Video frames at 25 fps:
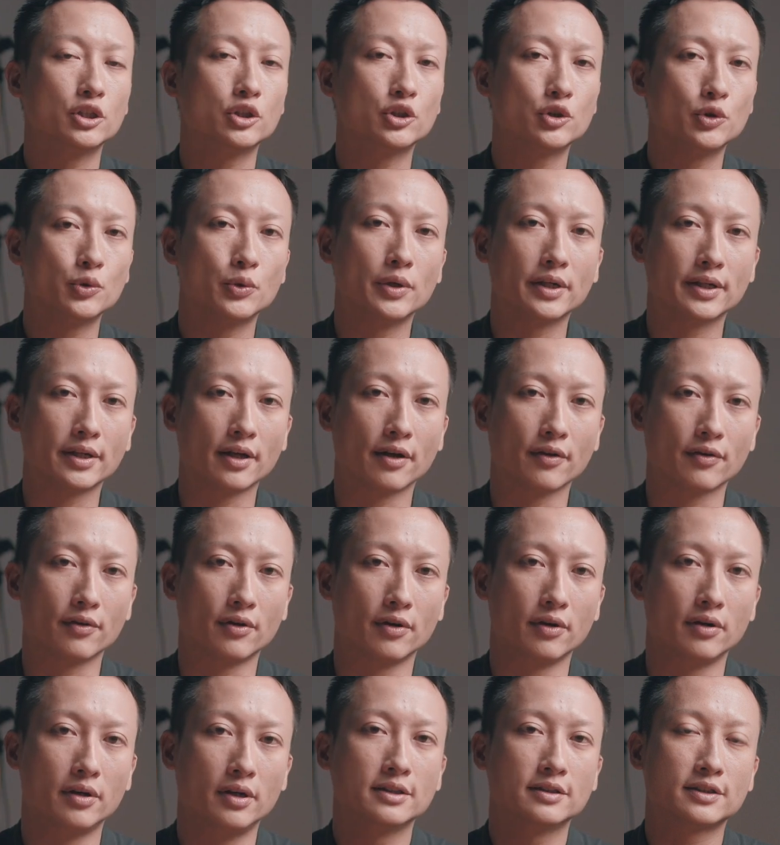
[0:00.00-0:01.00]
to
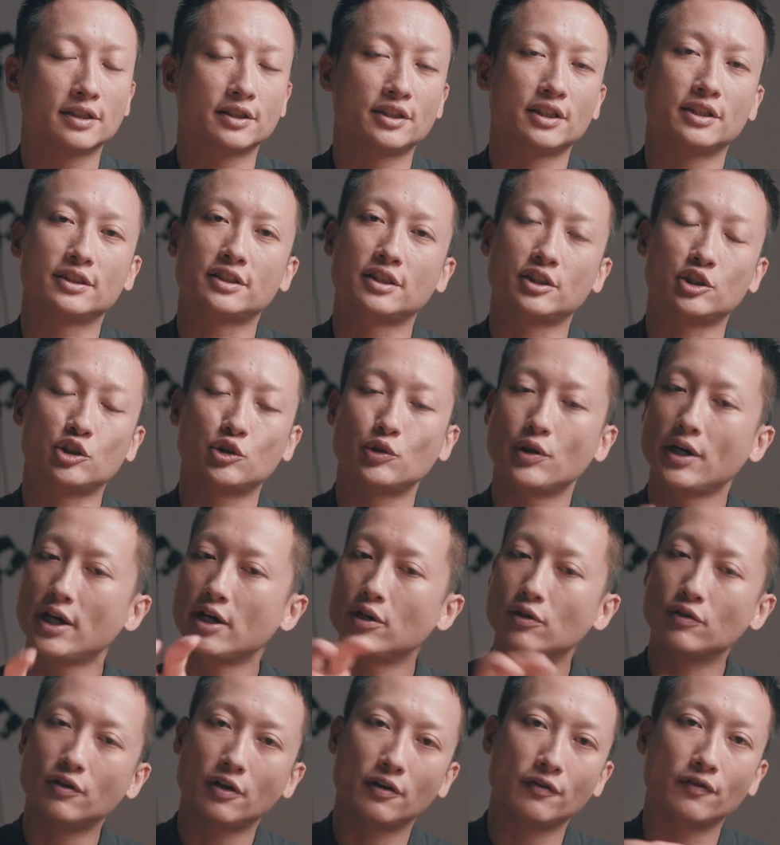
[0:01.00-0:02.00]
another, such as a
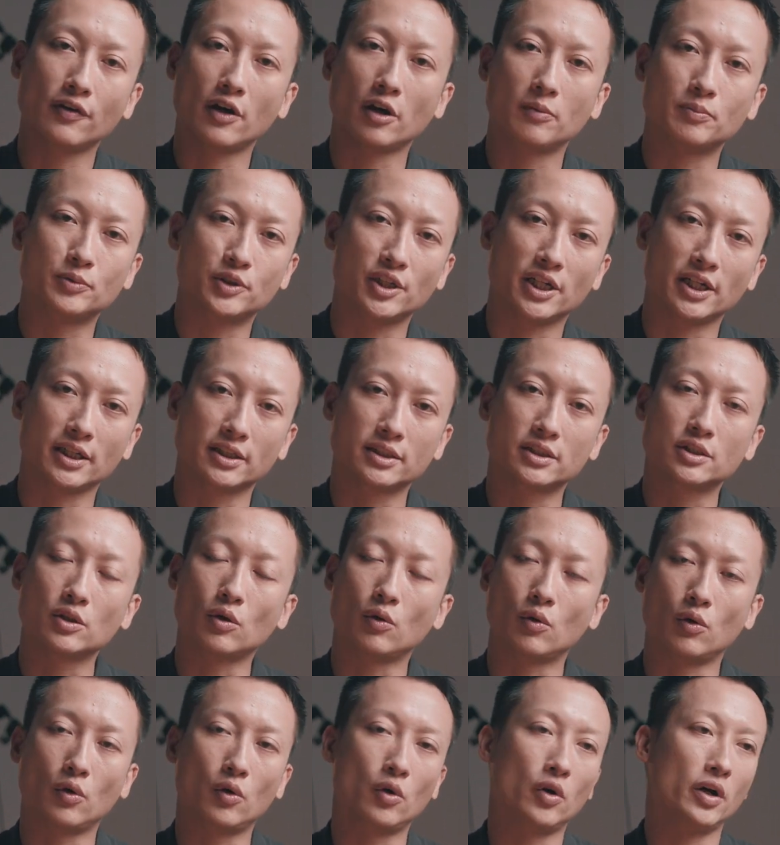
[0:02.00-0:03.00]
trail of objects
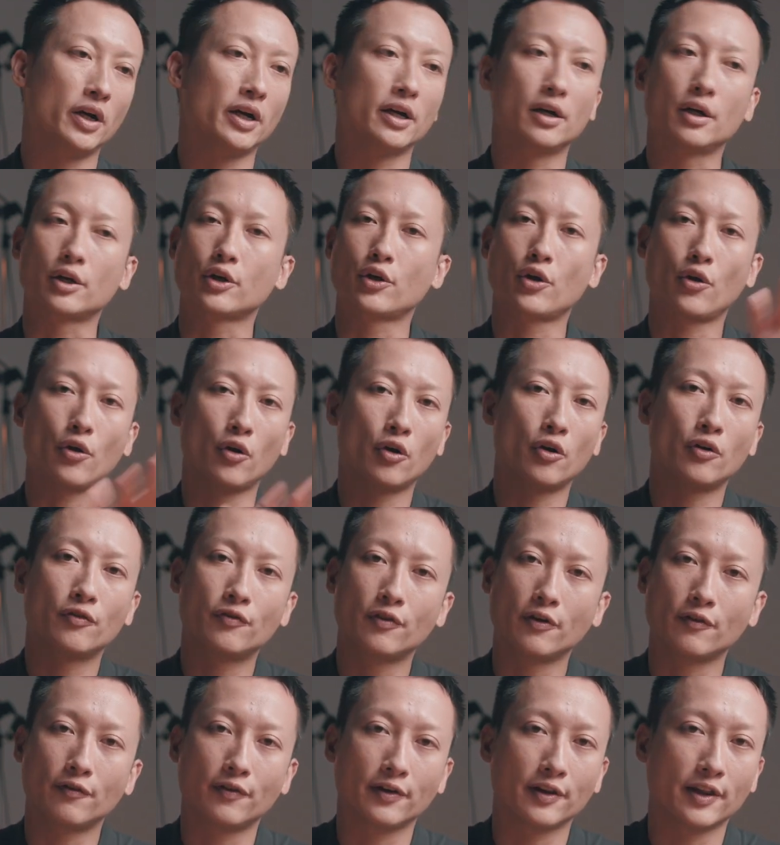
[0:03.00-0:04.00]
or a curve
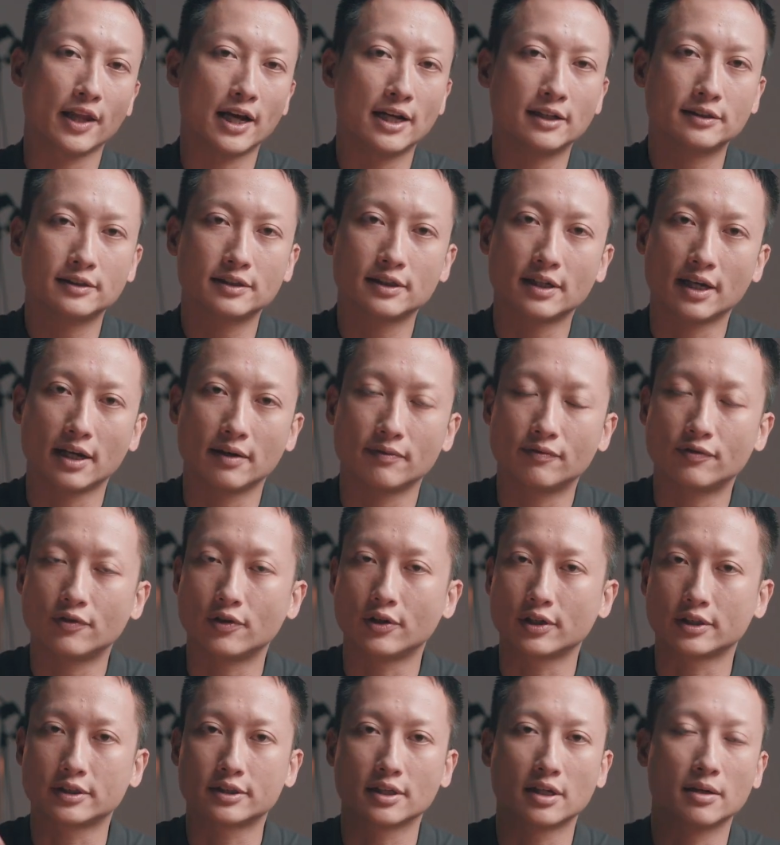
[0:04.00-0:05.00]
of a landscape, for
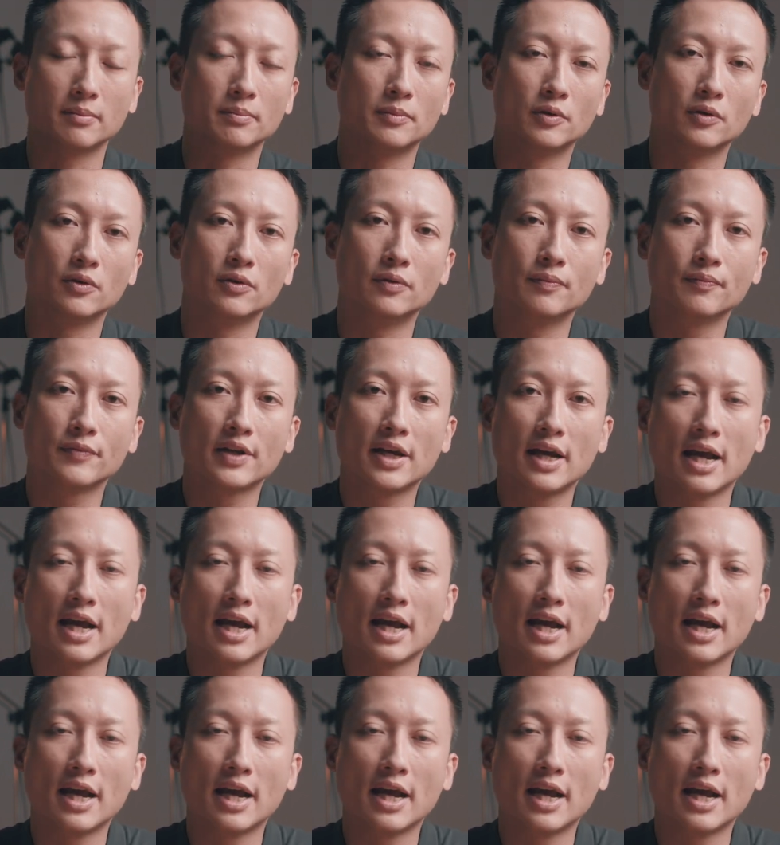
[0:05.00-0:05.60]
example.